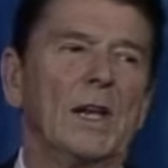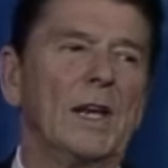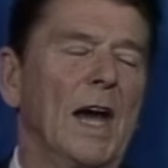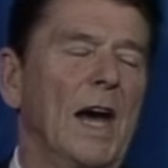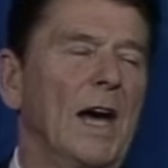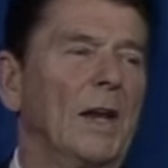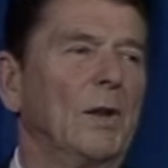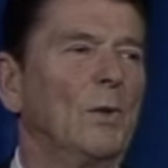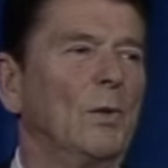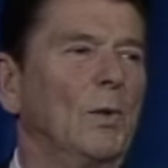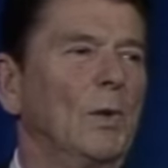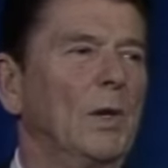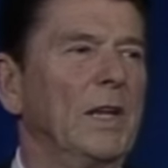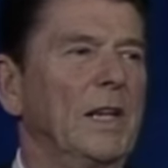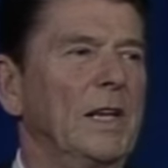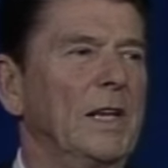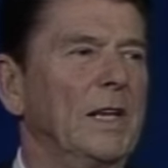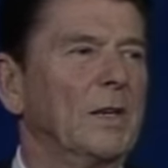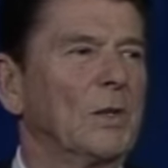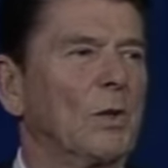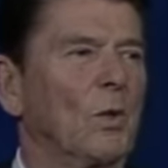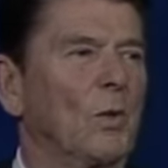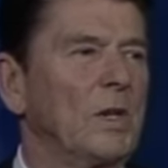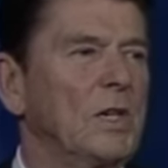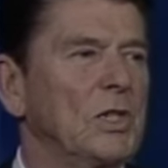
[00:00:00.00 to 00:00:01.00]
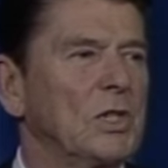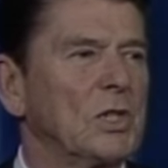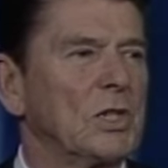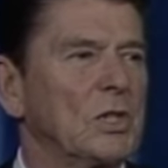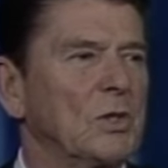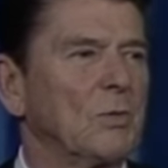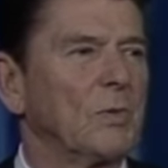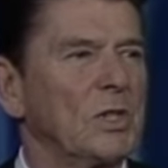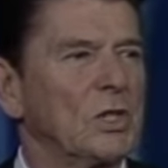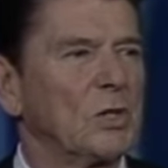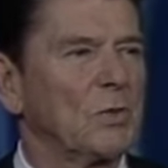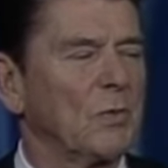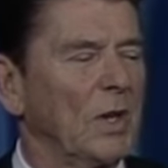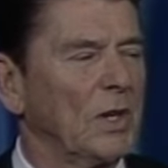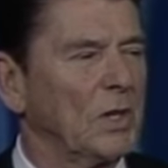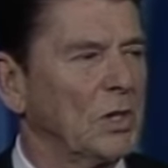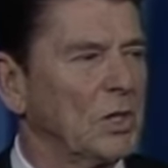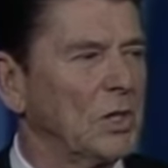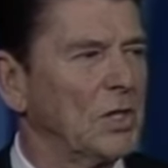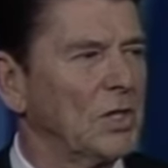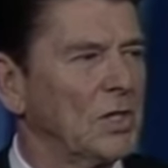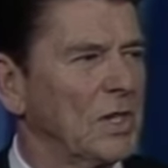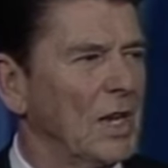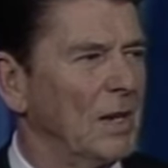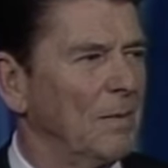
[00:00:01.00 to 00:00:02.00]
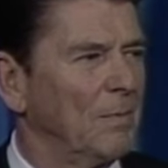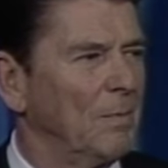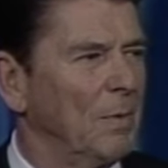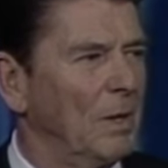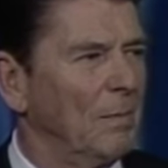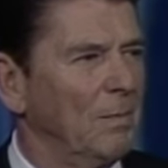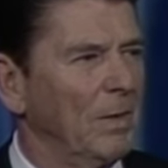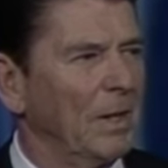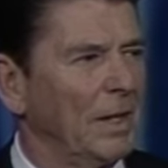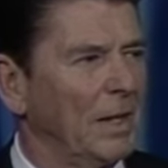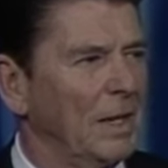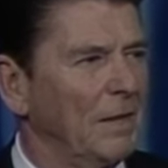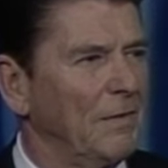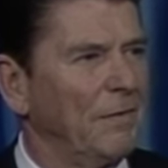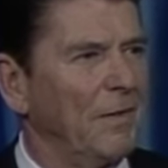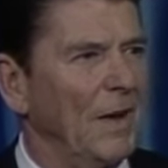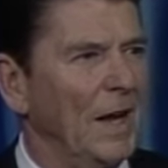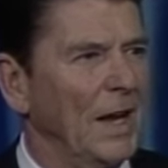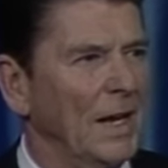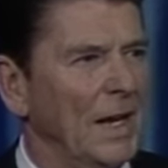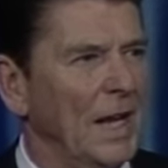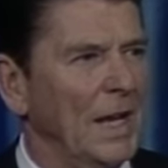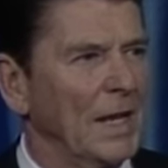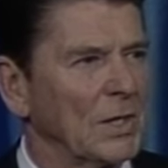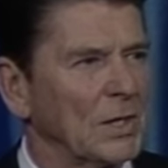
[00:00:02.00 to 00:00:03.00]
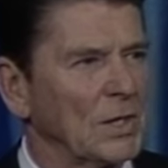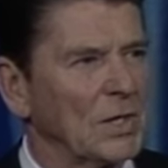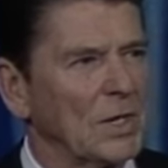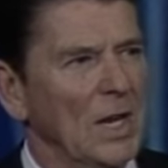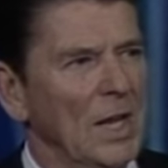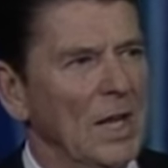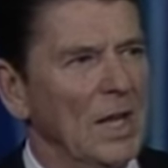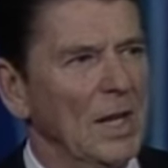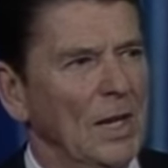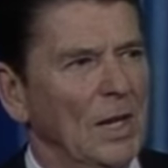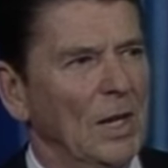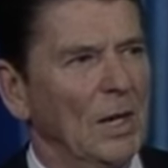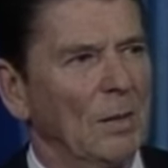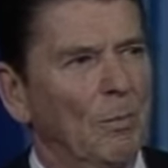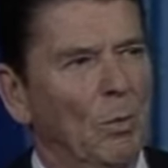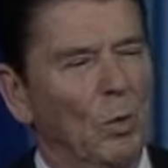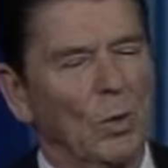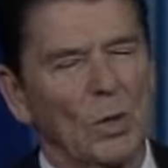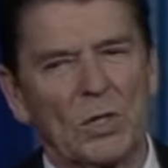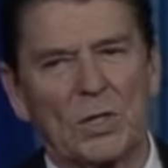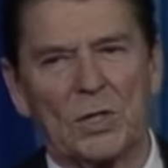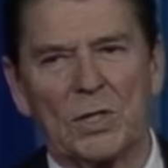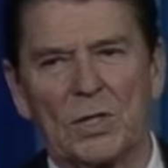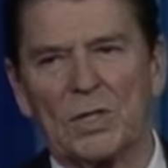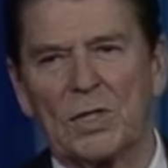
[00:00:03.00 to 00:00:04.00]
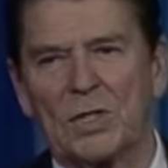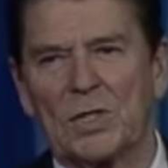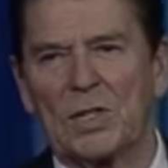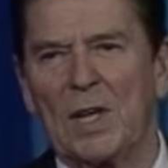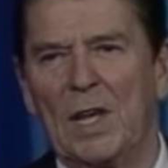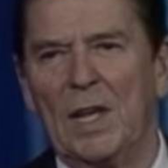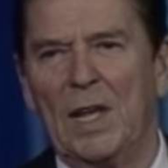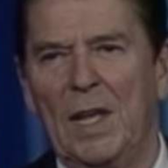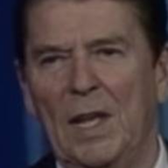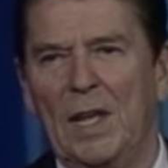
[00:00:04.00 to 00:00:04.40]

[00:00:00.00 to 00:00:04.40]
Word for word: not only increases restrictions on publicly financed abortions,